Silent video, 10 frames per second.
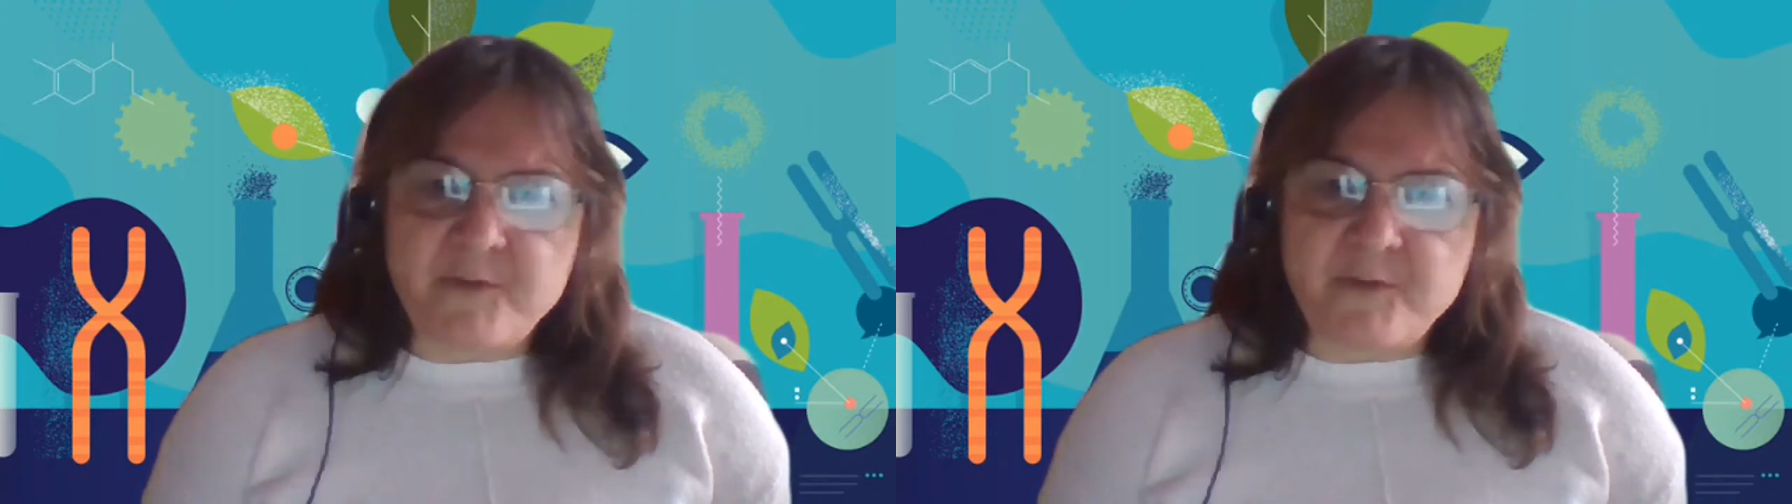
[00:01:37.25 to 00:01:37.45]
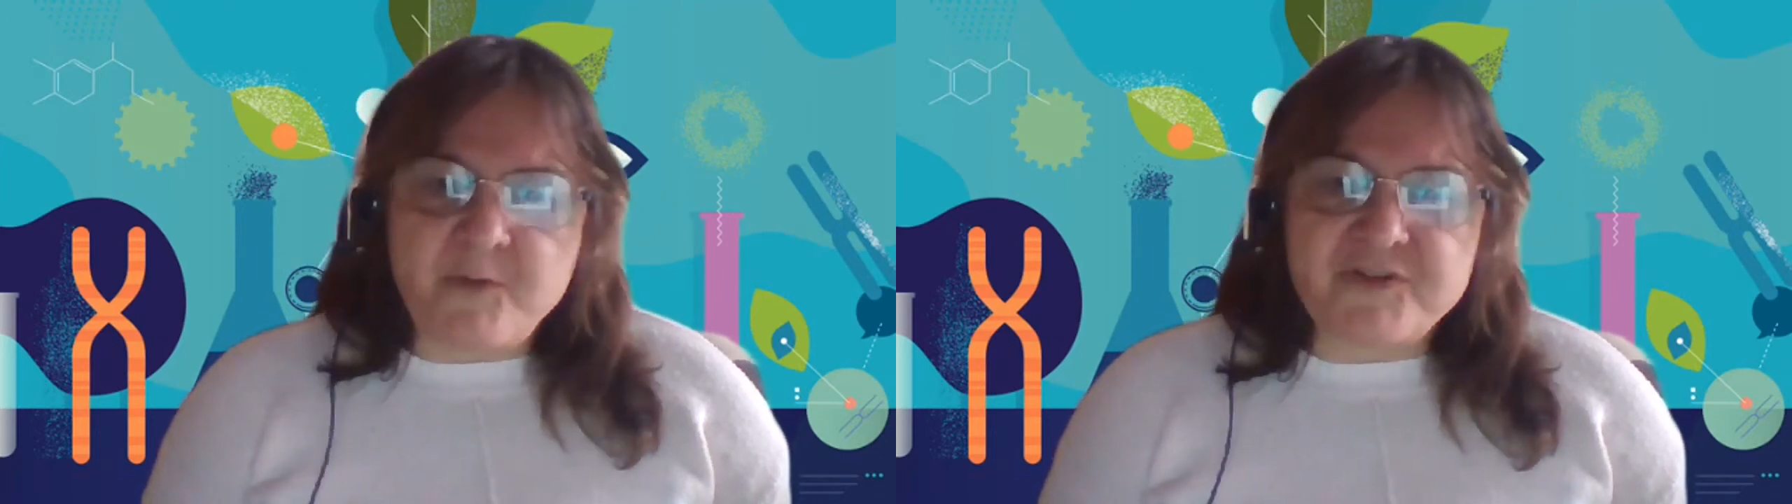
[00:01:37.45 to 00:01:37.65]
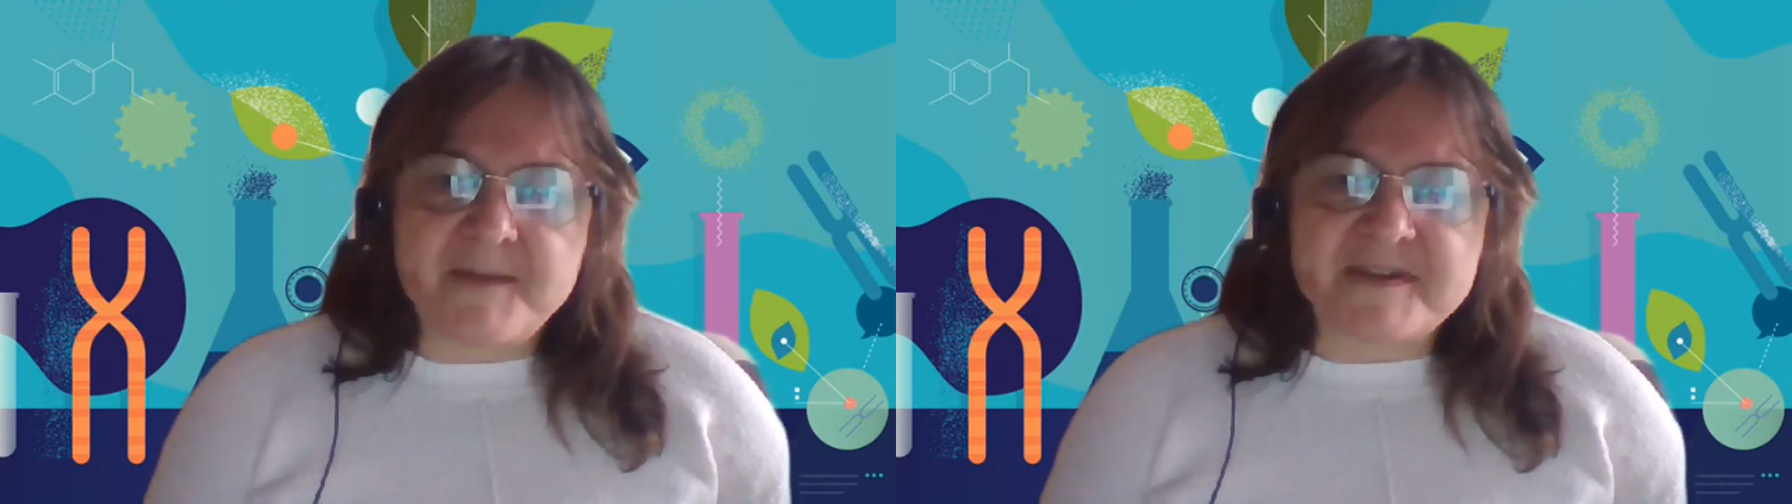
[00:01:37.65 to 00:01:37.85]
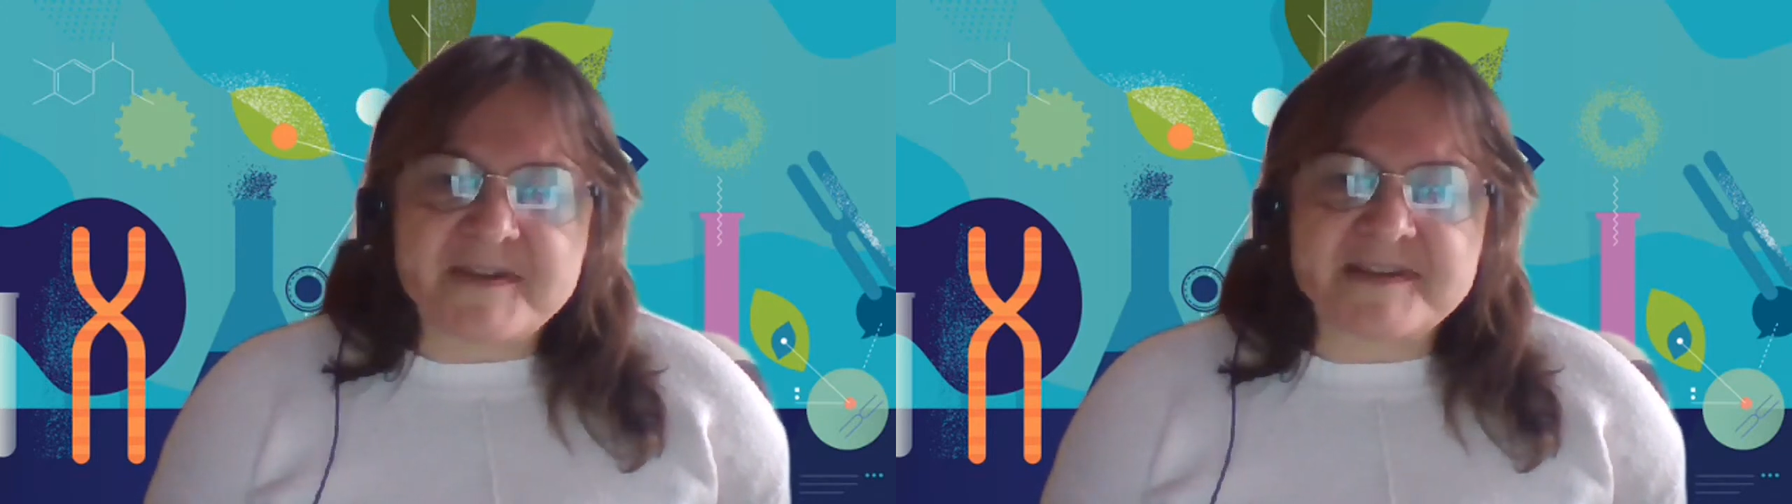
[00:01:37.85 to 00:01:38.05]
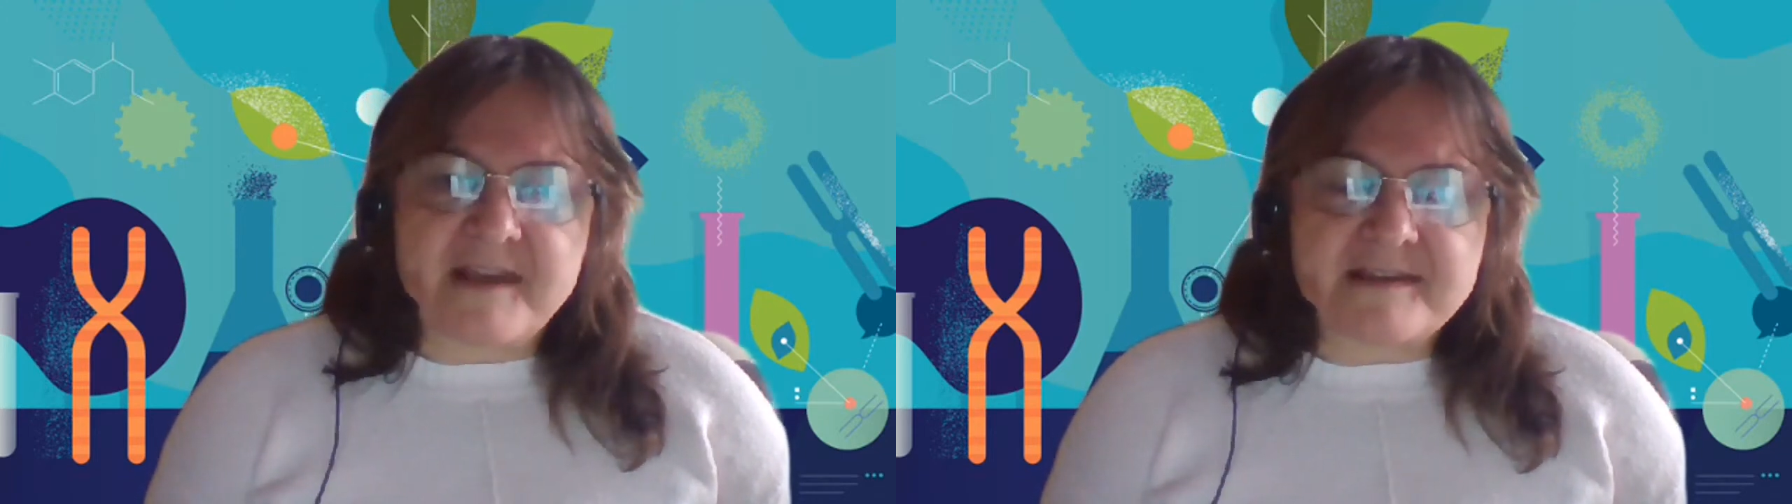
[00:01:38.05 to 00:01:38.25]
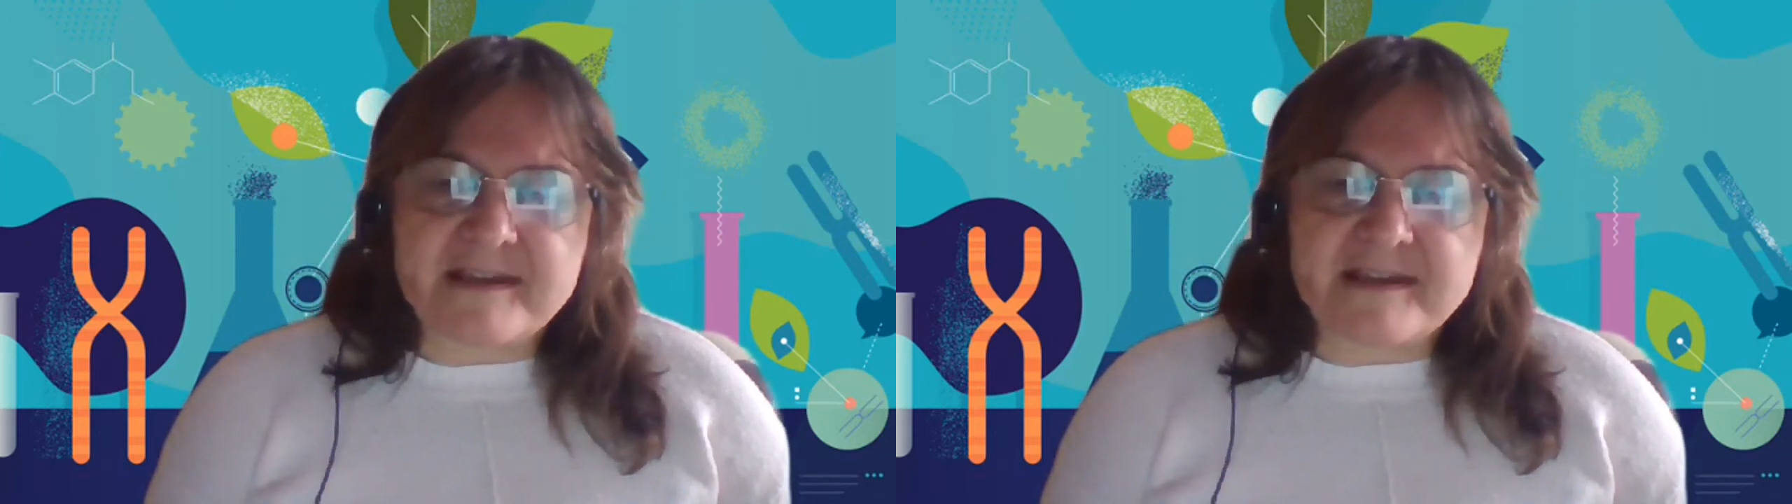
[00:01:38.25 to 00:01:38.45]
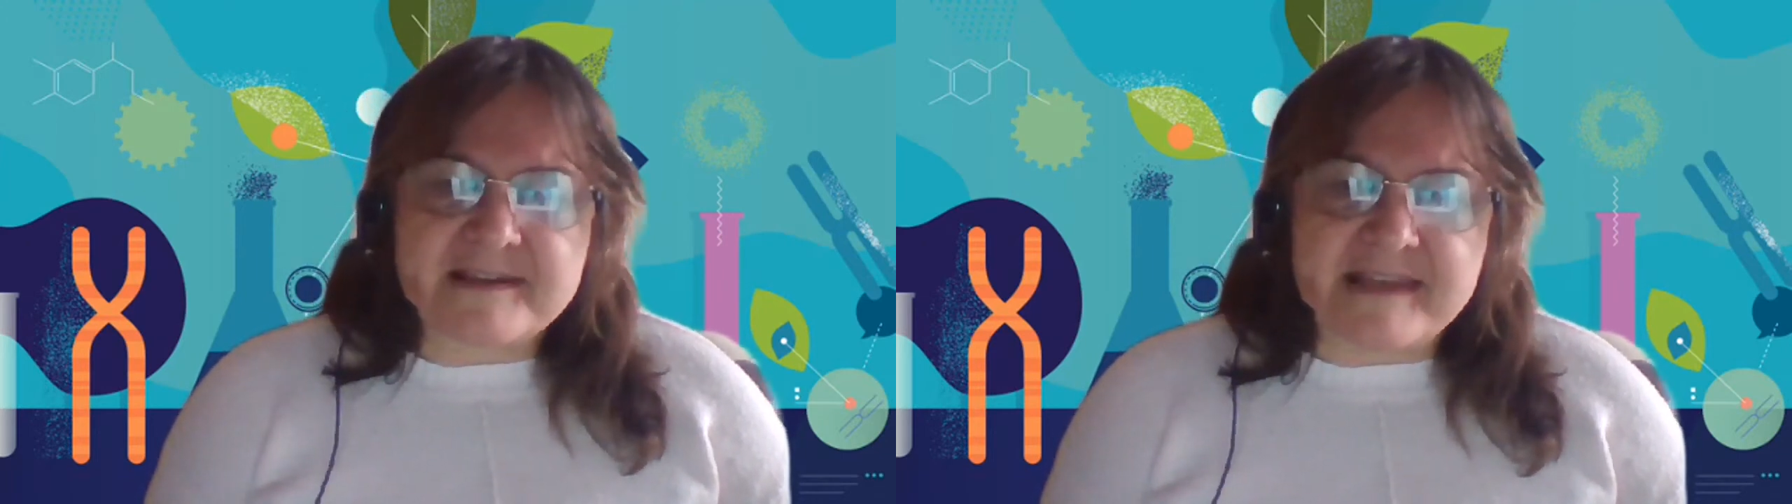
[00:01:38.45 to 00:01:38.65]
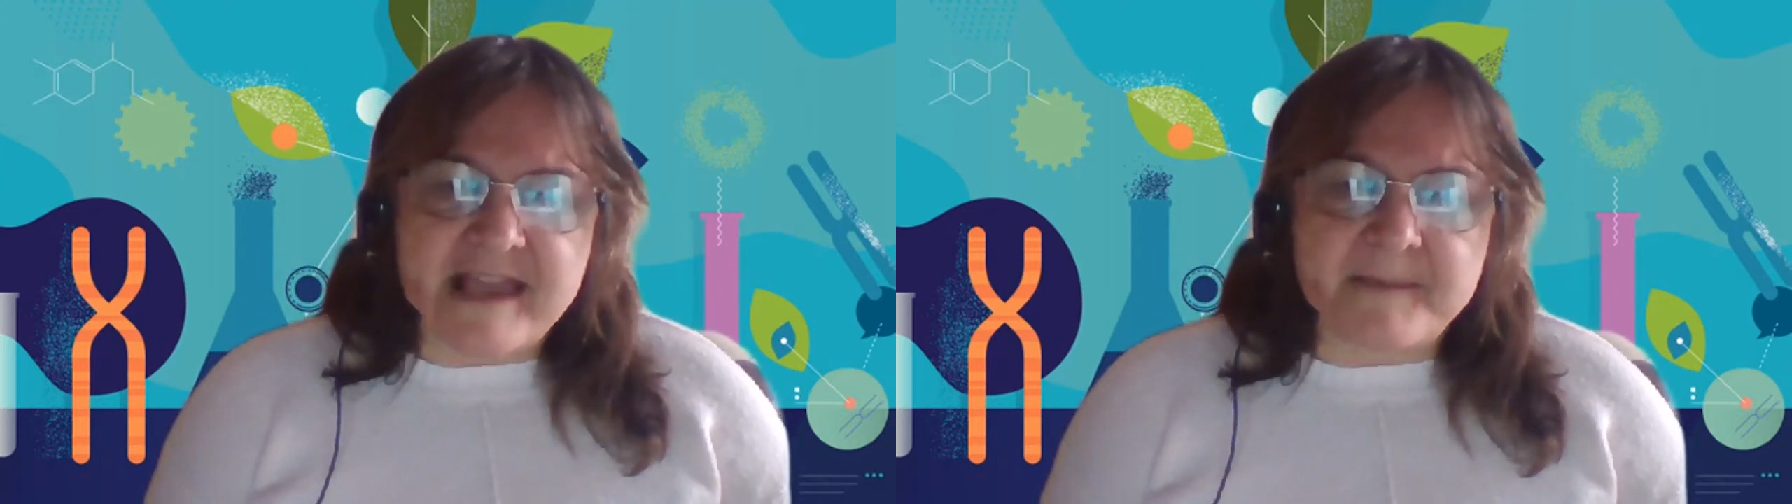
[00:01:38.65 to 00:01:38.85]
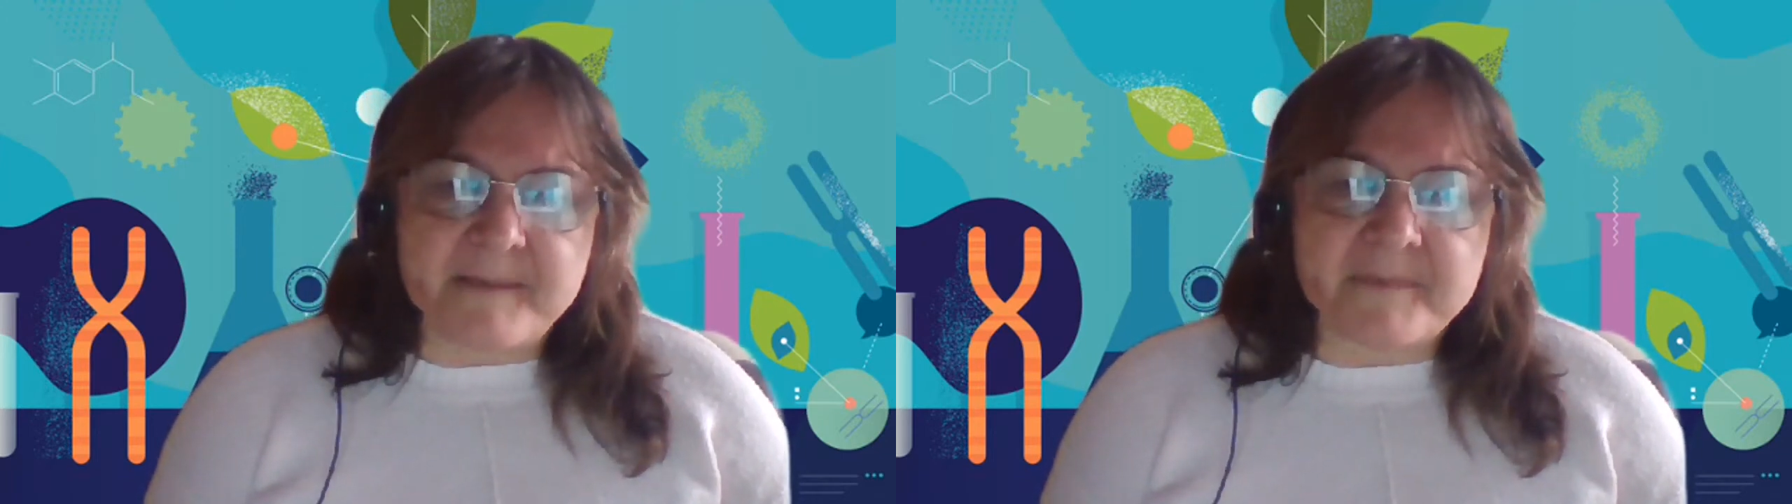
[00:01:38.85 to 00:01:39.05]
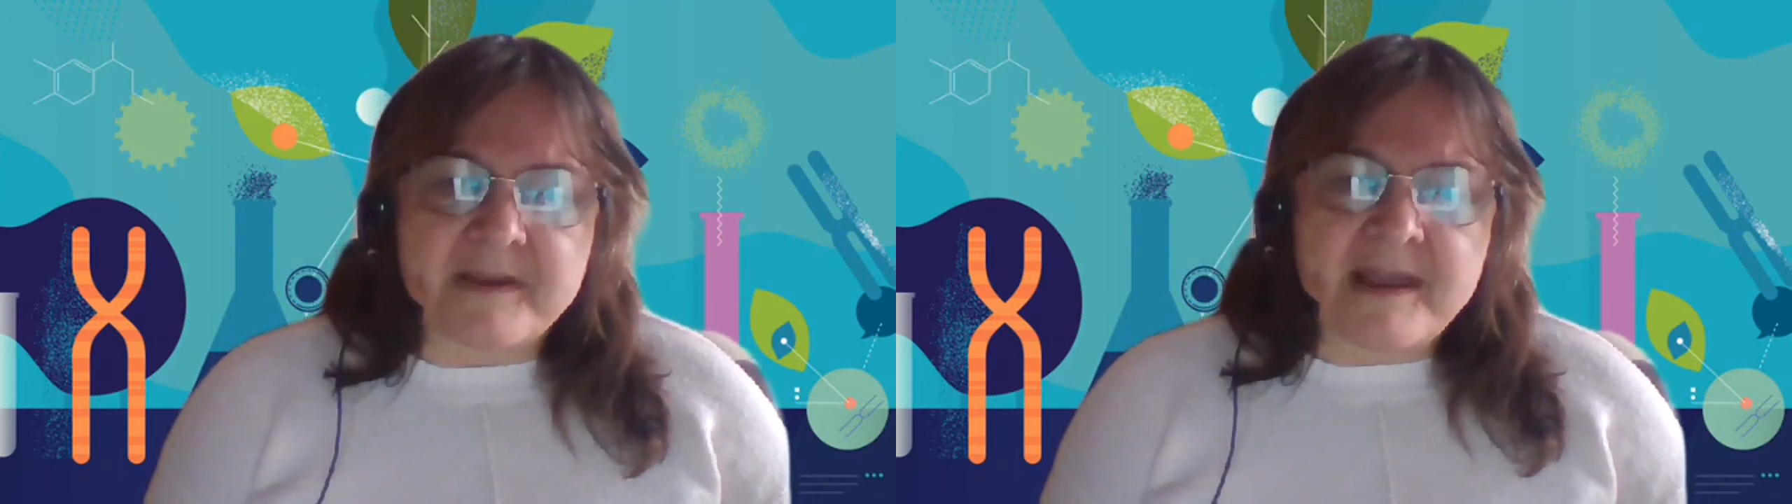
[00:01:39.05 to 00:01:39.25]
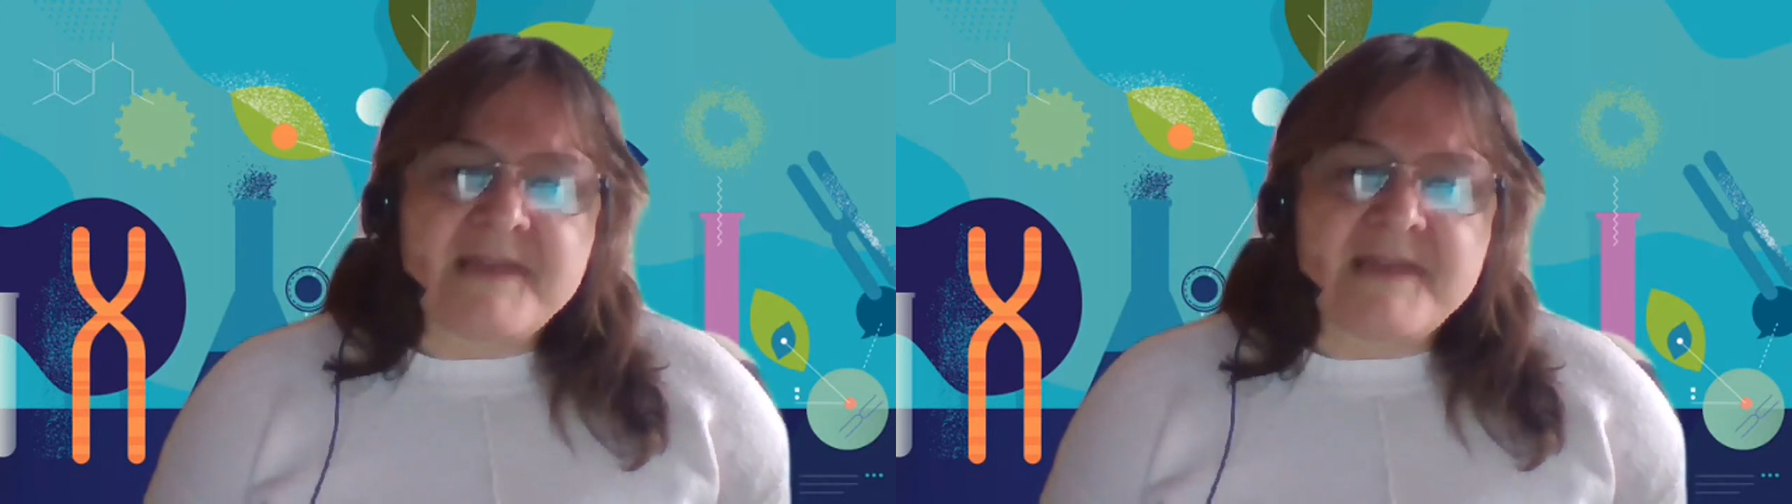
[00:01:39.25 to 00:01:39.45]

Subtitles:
if you want to come and study at STEM,